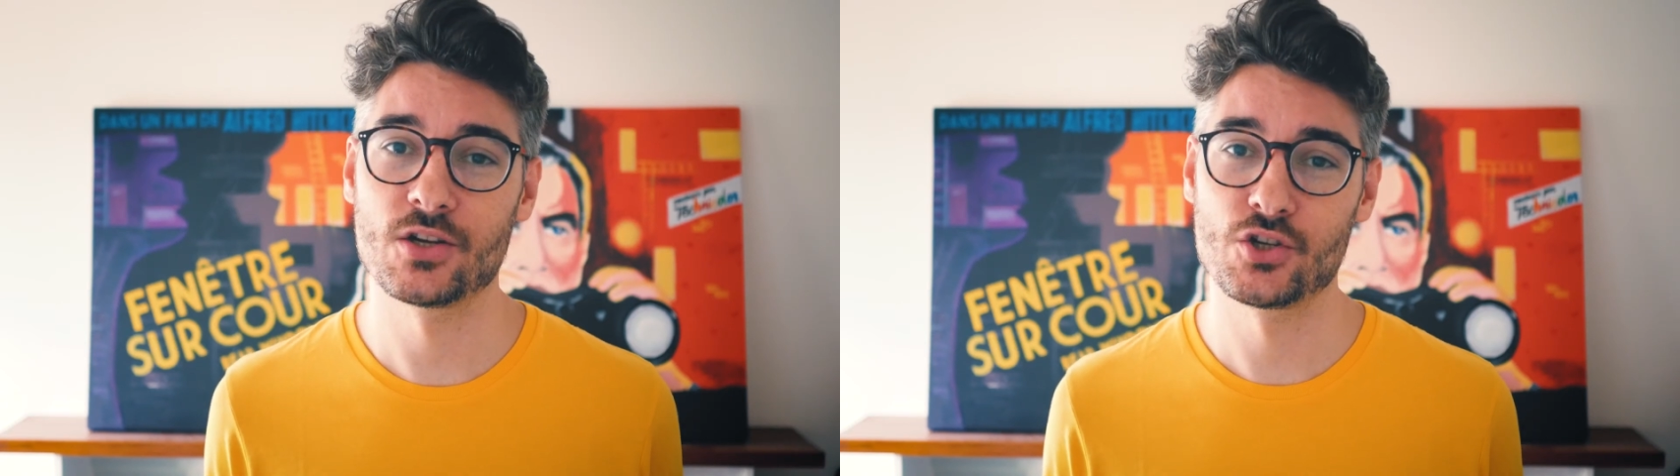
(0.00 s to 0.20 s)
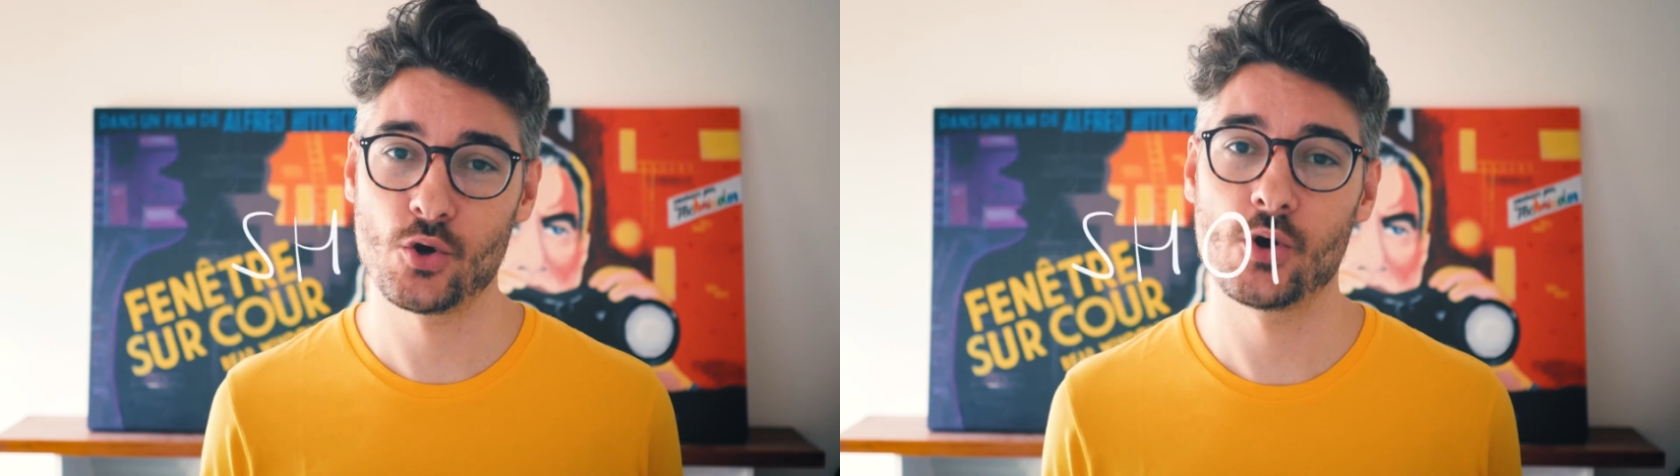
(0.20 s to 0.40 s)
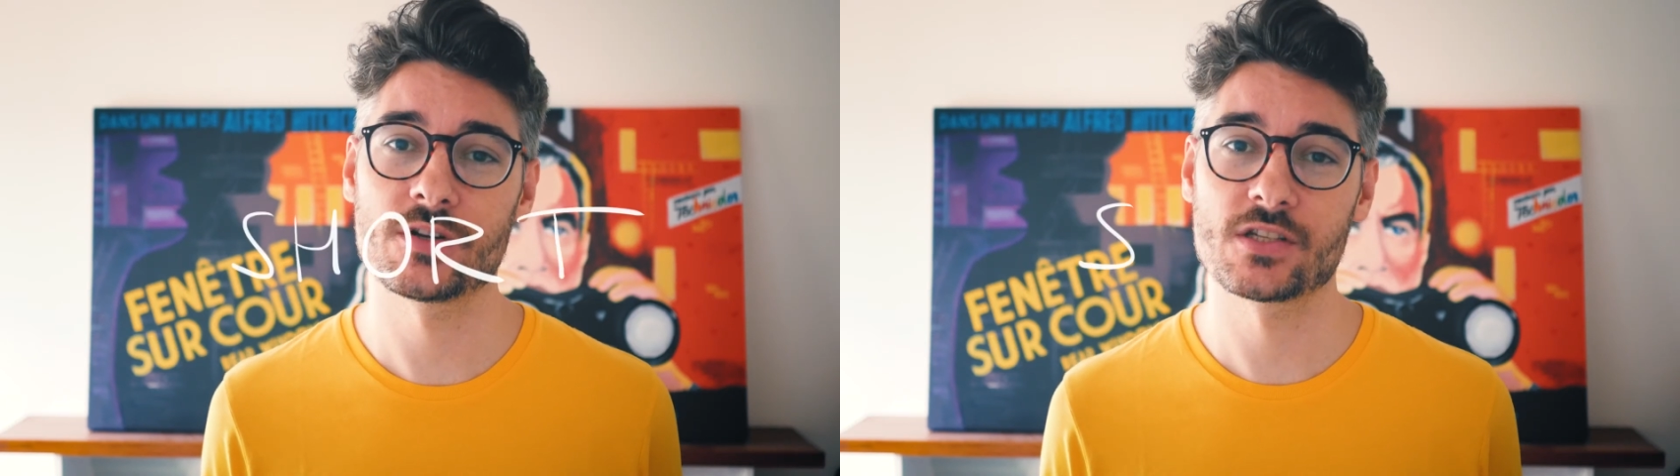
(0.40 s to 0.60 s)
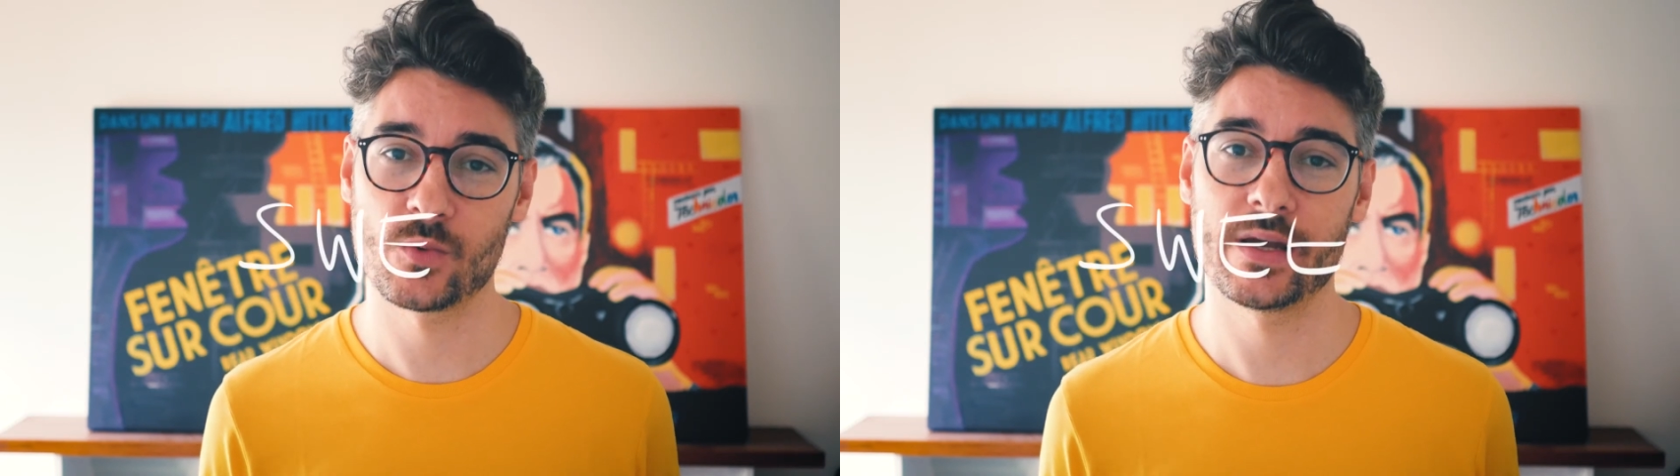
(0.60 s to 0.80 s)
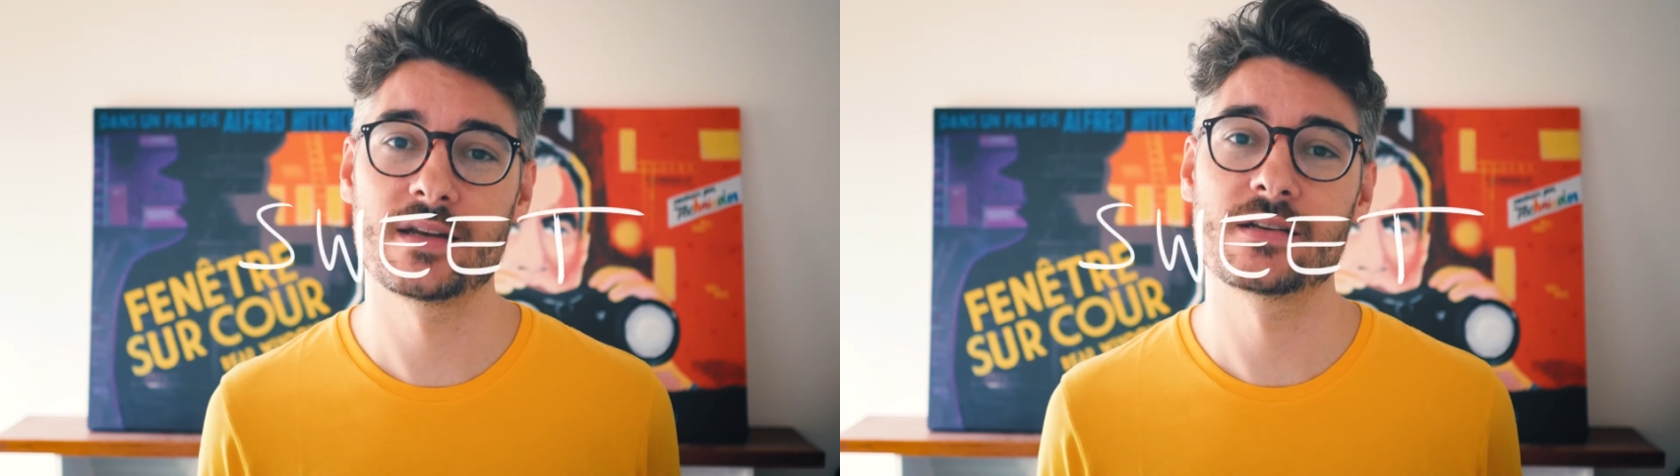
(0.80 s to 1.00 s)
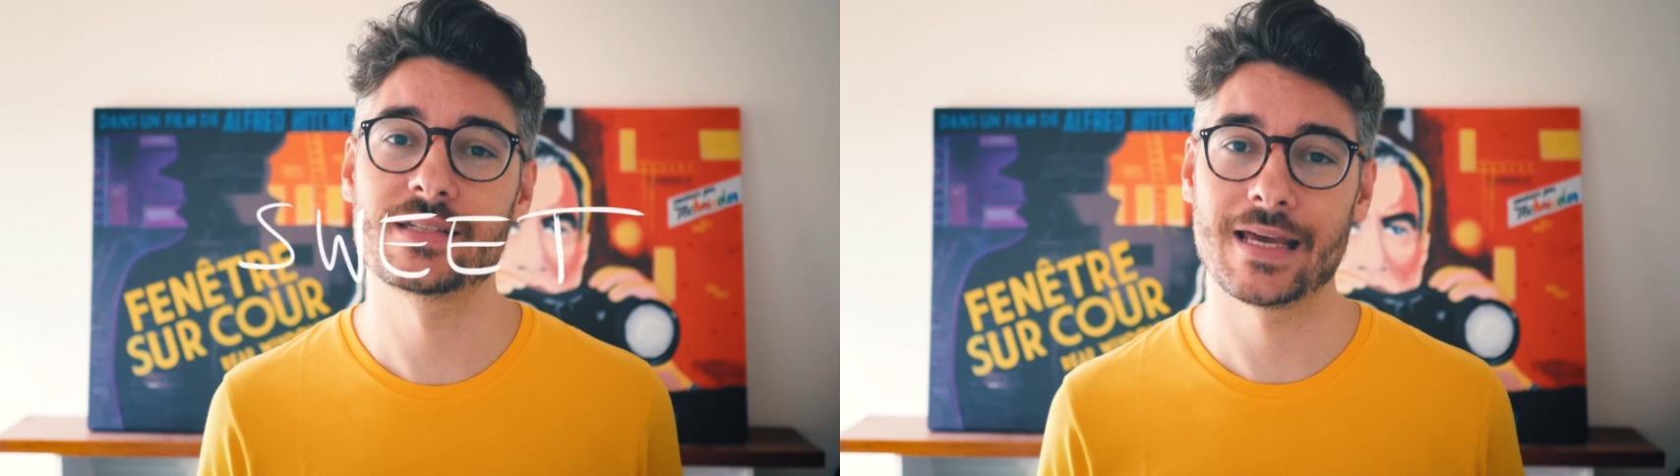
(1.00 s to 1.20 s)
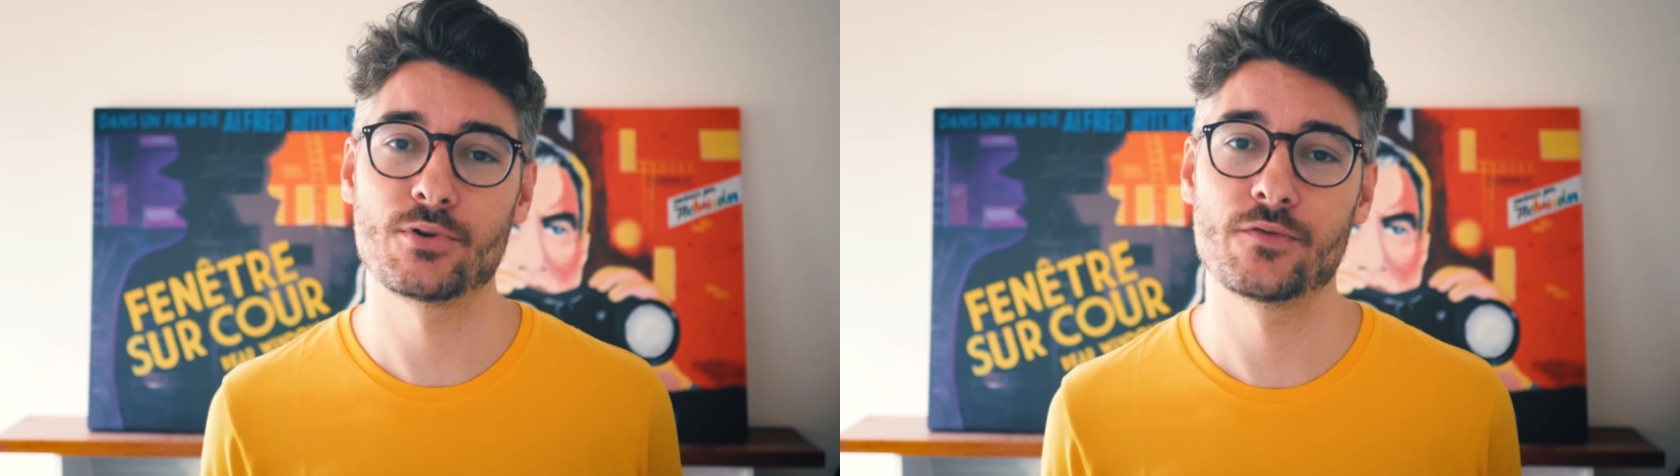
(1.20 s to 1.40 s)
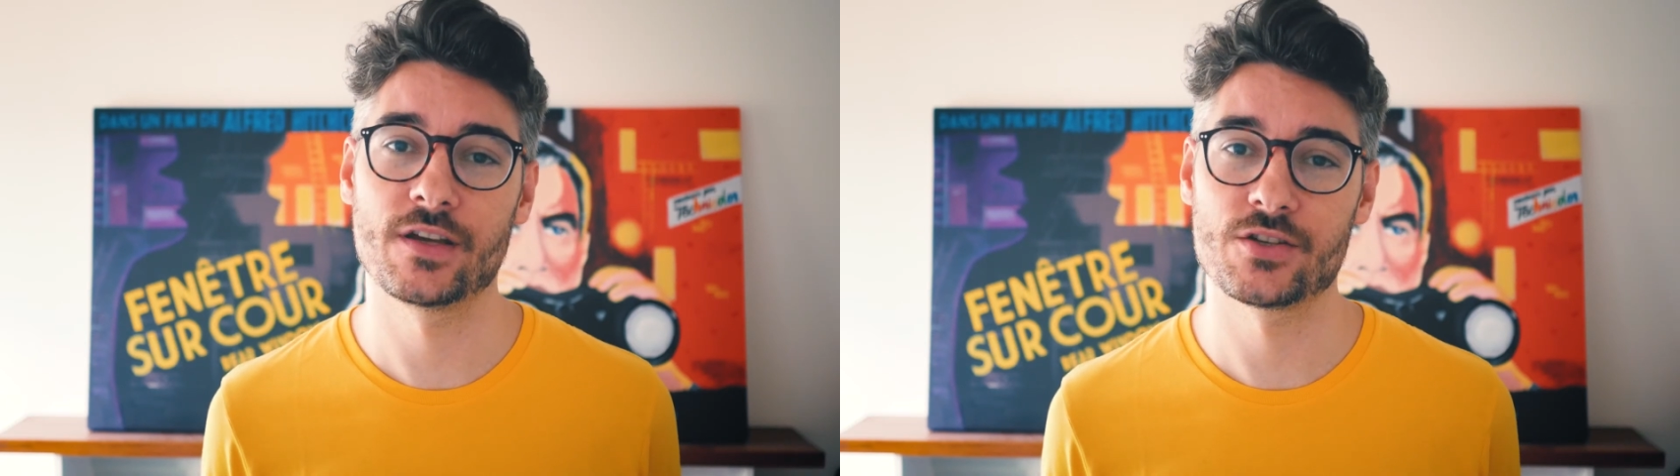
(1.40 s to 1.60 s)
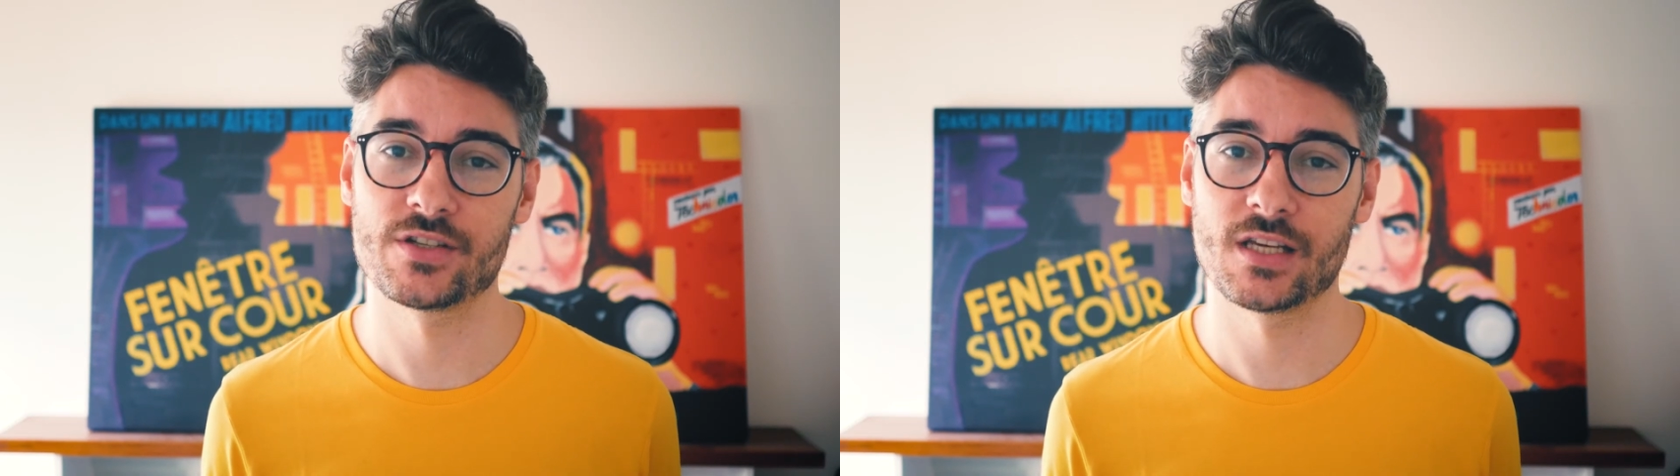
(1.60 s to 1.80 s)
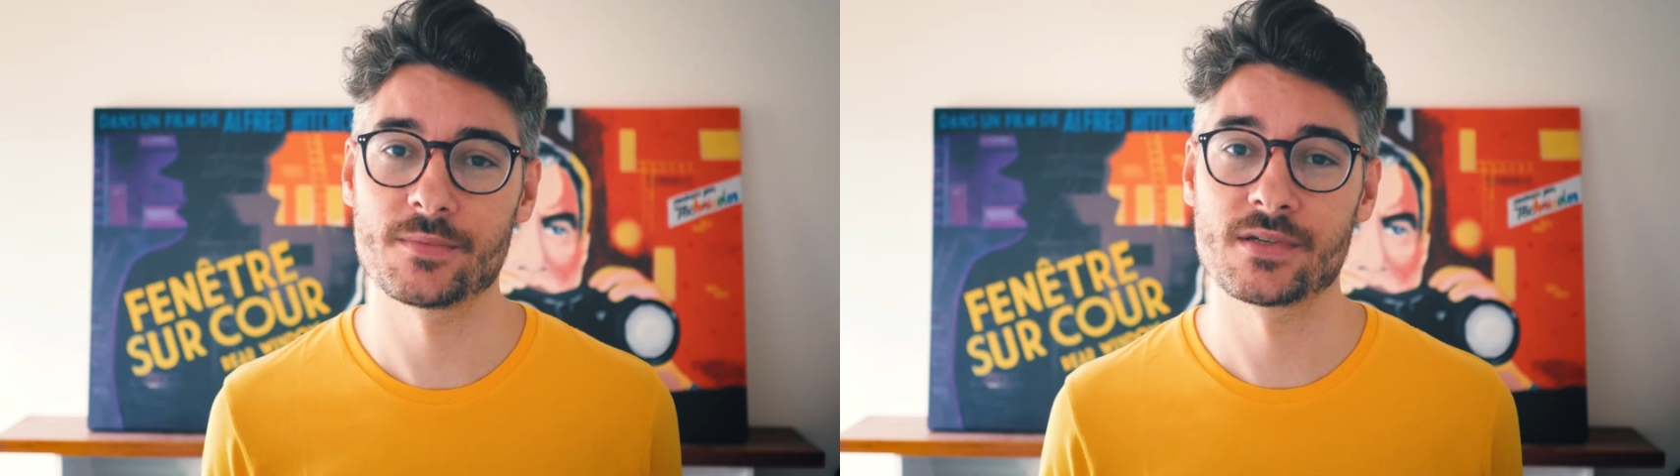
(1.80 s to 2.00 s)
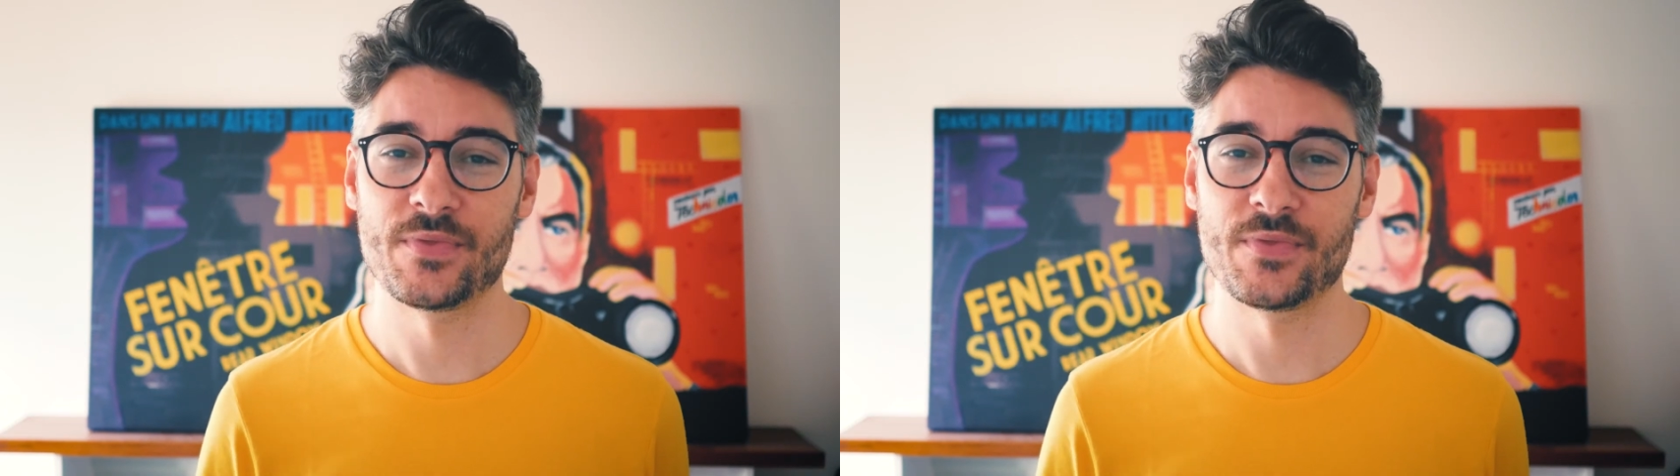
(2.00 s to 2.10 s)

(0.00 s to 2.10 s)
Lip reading: Short, sweet, debut feature tips.